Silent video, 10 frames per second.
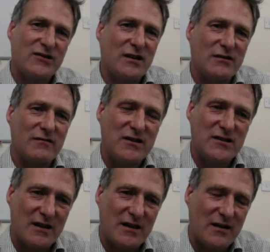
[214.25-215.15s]
So there
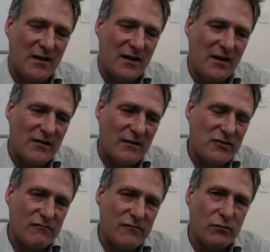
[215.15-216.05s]
is a
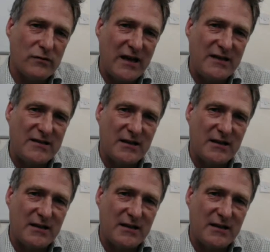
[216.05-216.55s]
real need